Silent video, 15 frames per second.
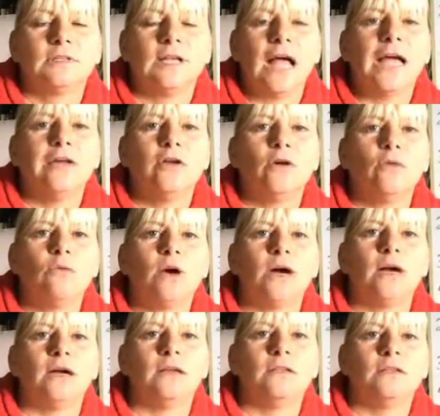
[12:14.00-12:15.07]
I know
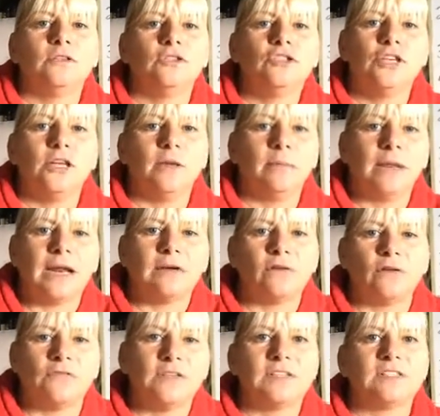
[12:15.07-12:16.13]
uh, Jim, and I don't know
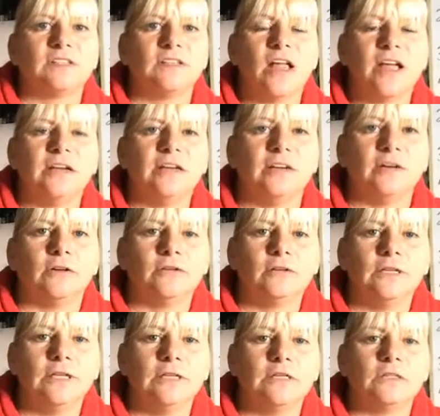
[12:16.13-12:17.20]
if he's still on here.
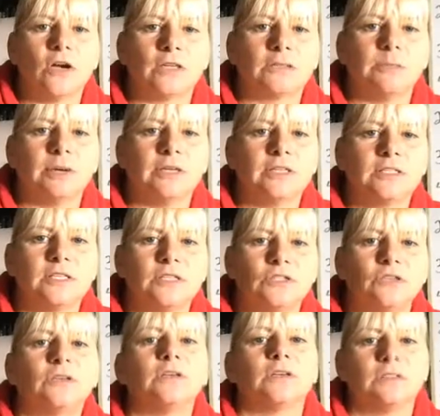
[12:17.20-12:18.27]
He talked about his
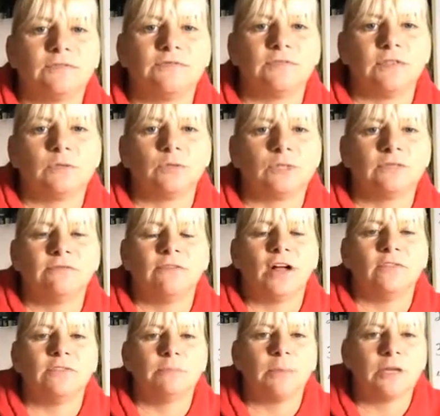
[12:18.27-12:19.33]
sister is was
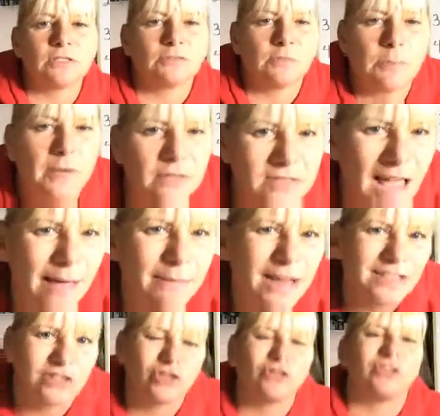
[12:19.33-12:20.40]
involved in Medals for Medals. I'm
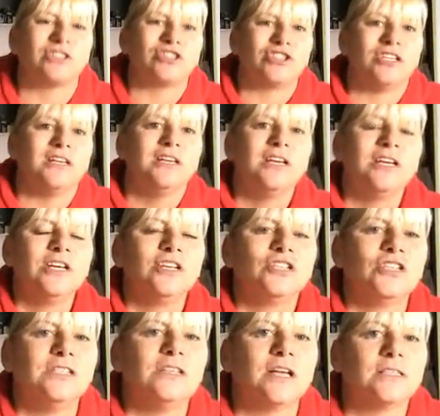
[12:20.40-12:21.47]
not sure that she
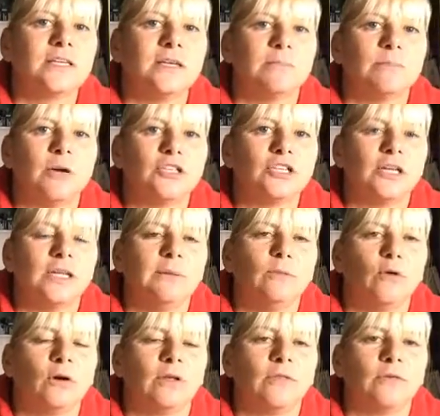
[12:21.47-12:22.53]
she does it much
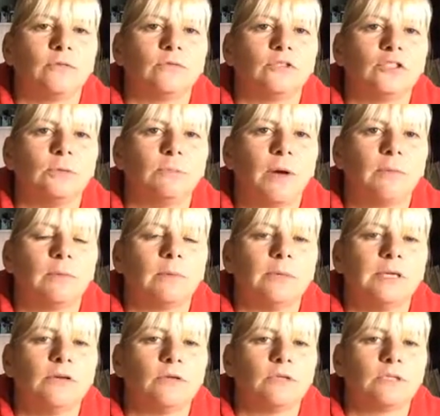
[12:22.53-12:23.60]
anymore, although she probably
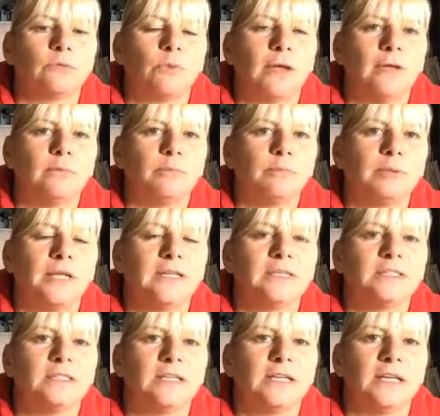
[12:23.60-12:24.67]
knows the right place
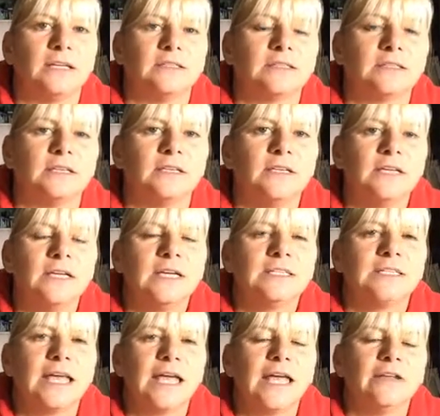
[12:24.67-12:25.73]
to get to
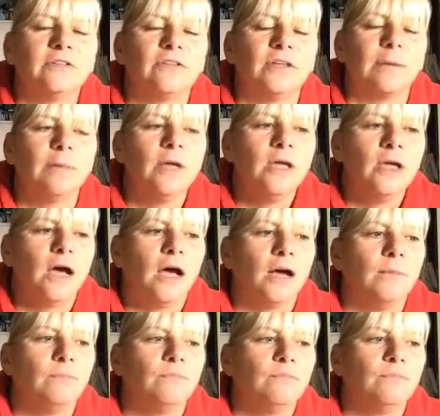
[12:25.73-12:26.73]
to handle them. Um,